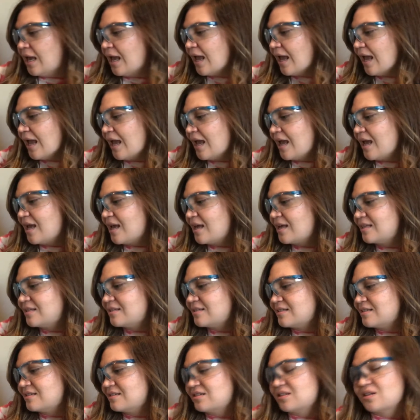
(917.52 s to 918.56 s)
and
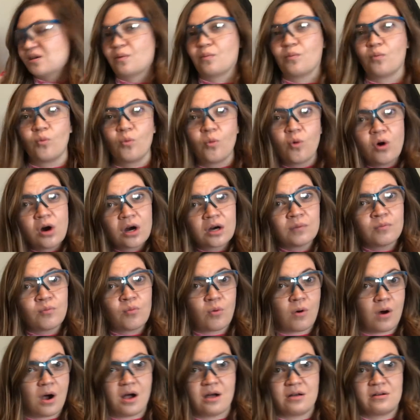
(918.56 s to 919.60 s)
some warm
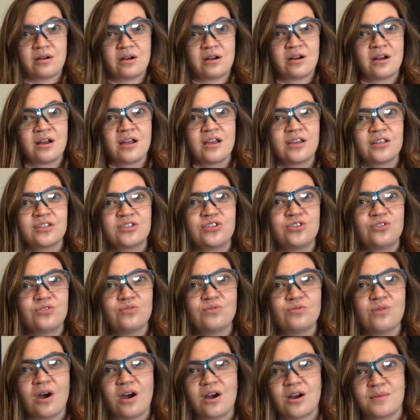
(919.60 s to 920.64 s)
water to
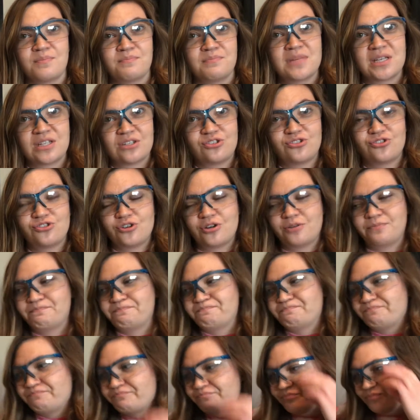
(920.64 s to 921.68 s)
our mixture.
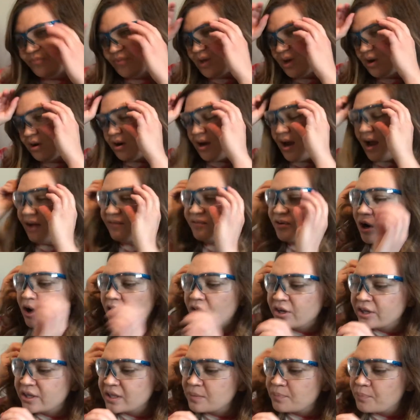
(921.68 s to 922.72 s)
All right, I've
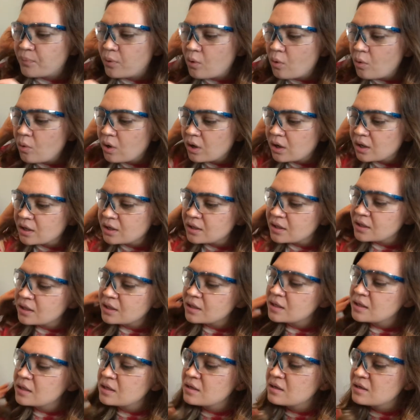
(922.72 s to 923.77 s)
already poured
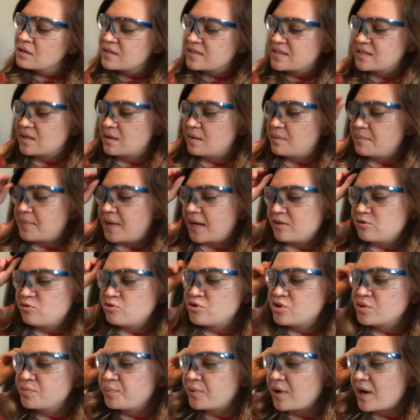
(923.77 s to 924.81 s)
some
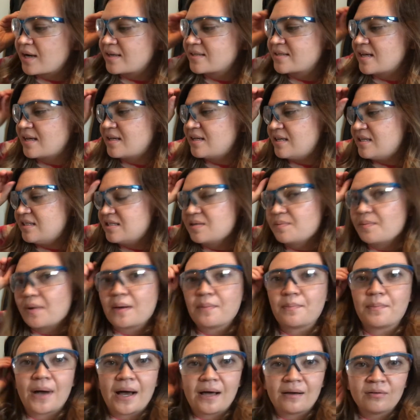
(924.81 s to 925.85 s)
hydrogen peroxide into my
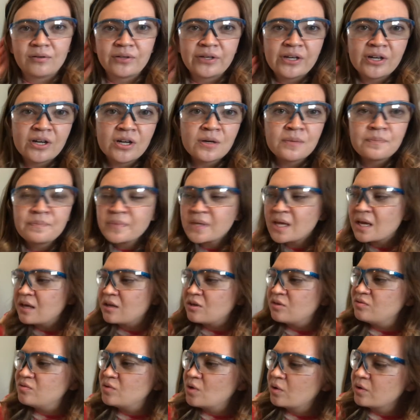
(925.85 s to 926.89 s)
bottle here.
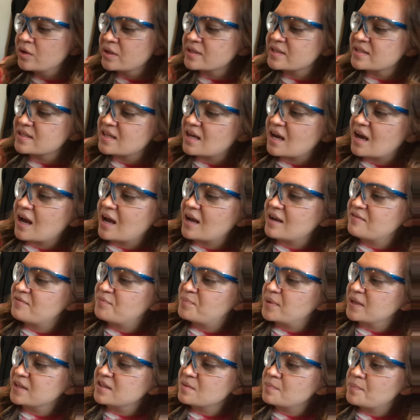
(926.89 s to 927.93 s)
You notice that I've
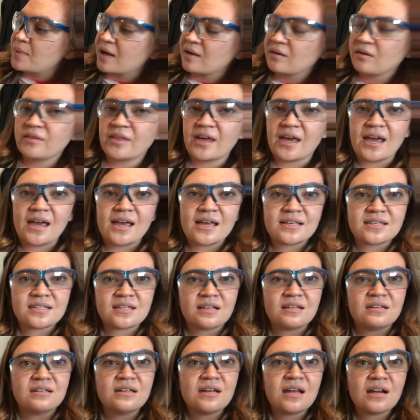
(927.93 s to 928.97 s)
picked a bottle that has a
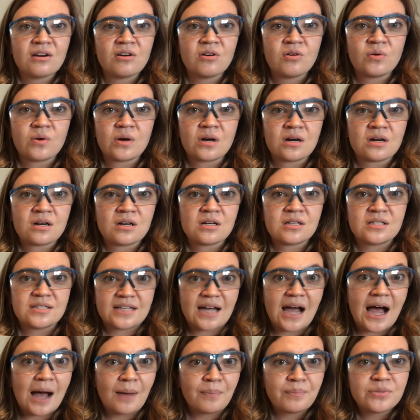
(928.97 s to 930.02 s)
narrower
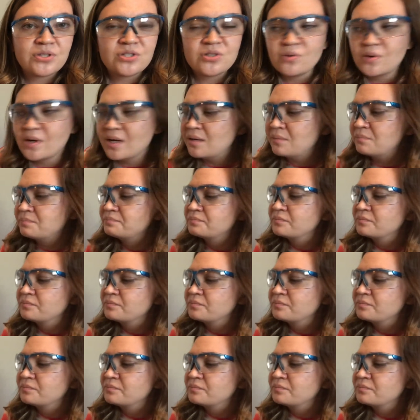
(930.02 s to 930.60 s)
top to it.